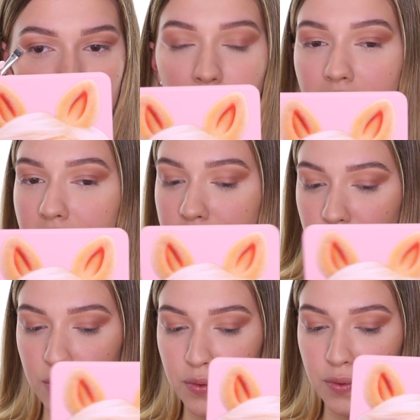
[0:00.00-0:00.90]
And
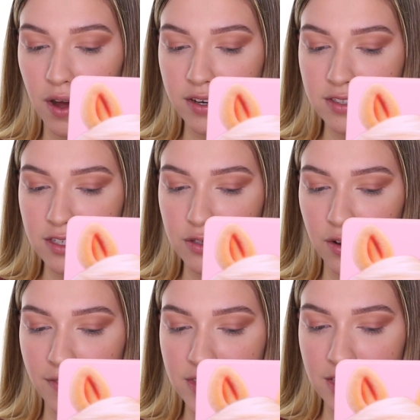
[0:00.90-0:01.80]
you honestly don't
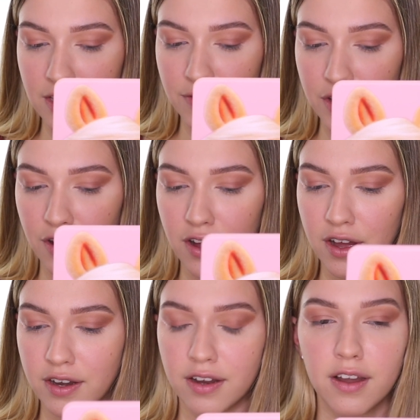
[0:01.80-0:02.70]
have to leave it
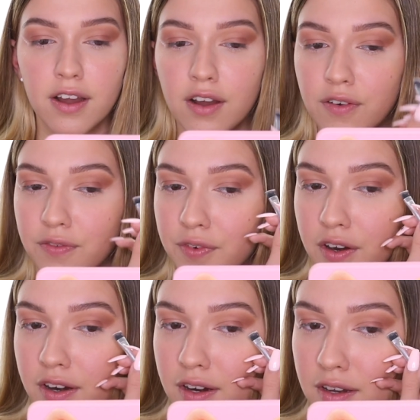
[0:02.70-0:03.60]
on
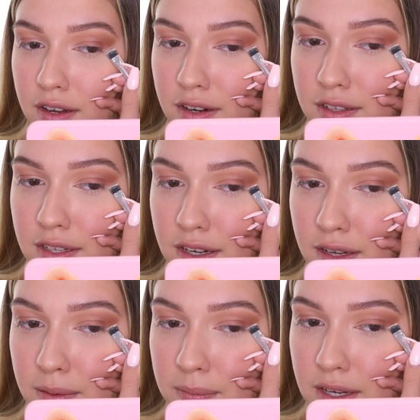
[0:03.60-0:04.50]
for a long
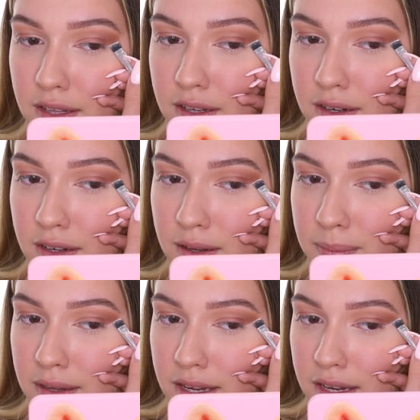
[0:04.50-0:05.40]
time. I literally
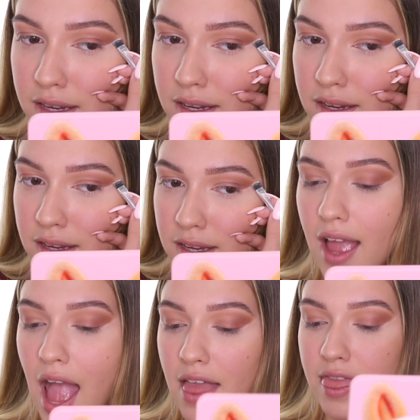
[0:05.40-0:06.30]
apply it
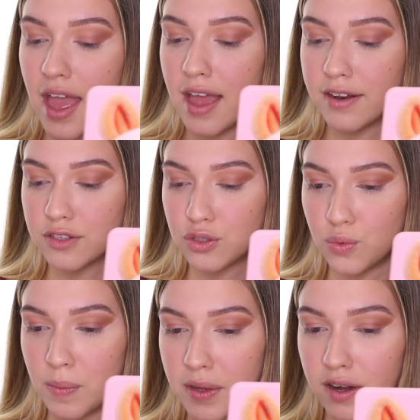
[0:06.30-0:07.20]
and then
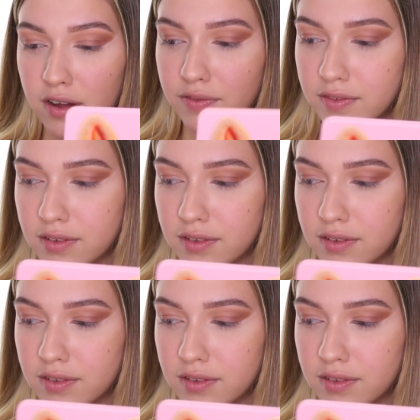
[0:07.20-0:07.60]
sweep it off